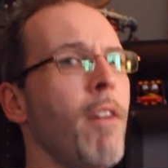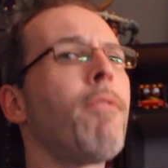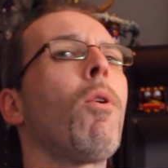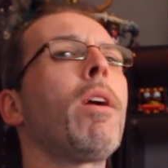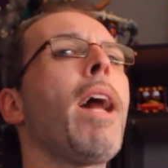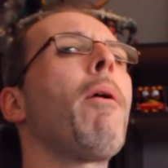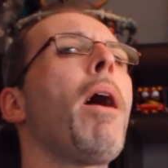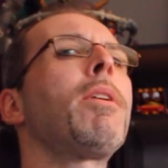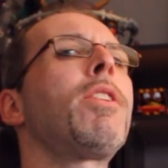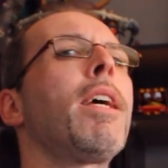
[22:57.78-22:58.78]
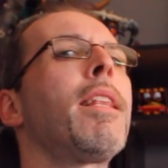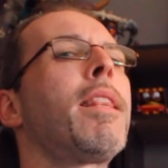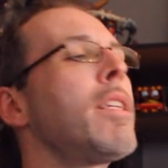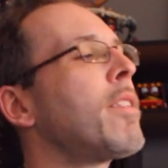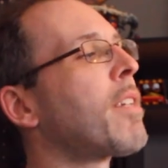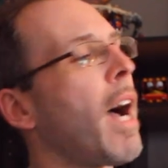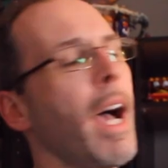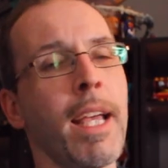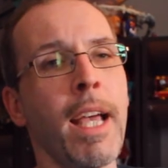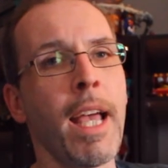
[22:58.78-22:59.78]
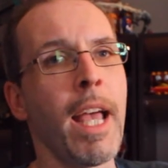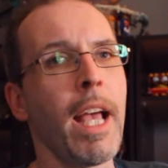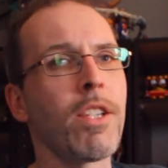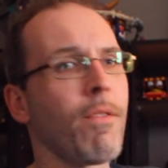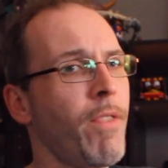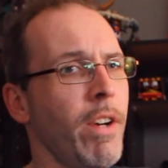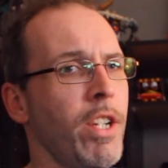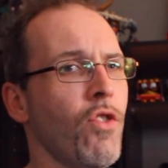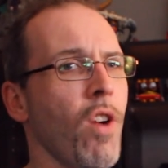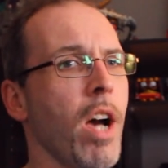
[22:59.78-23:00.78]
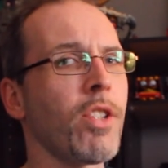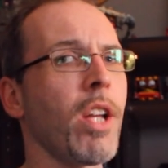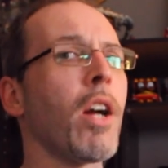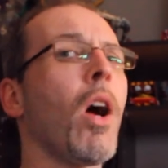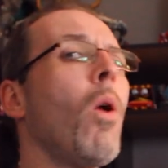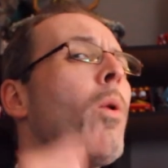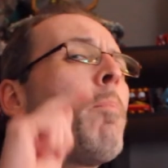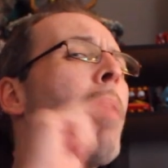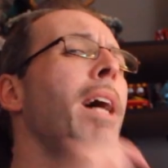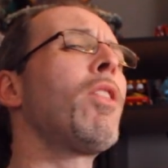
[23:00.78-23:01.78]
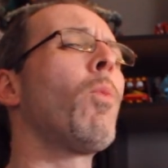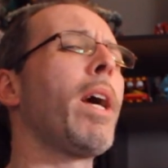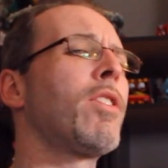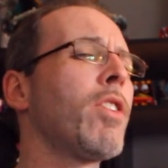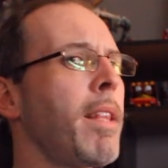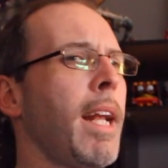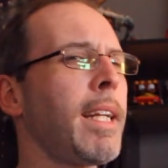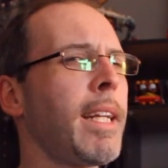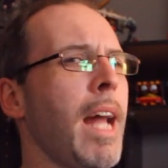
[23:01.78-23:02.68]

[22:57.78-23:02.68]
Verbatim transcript: For now, I would say that this guy is a very strong start. Oh, and by the way, something that I